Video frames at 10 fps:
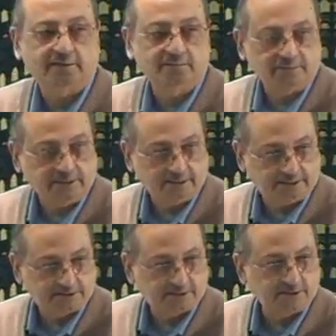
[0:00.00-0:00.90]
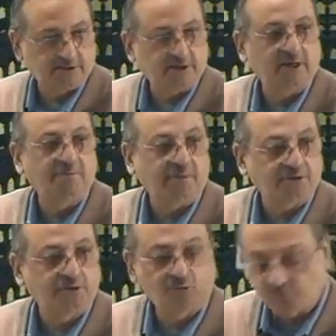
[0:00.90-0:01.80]
it's written in
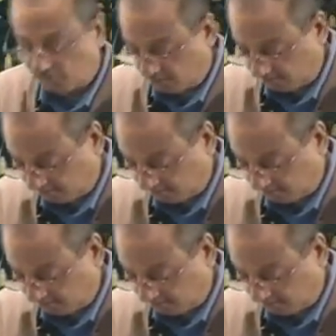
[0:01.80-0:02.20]
mansub form.